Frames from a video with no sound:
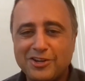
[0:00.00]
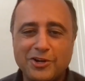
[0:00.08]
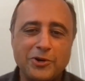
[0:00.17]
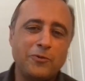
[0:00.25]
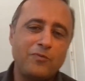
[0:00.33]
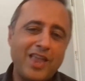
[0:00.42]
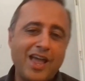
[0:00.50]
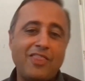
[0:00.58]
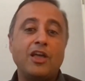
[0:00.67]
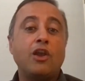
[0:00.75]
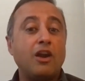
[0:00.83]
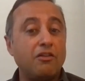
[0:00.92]
So,
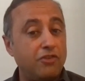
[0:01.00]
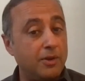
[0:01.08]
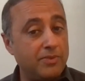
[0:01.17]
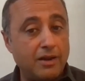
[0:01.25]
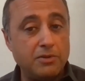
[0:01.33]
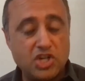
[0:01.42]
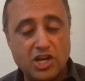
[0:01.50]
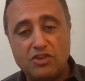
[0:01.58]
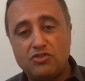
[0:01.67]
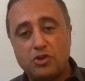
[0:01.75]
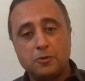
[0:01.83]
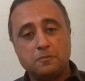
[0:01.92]
and there are a lot of firms that will
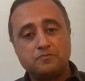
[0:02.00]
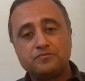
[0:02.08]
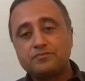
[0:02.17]
chase you.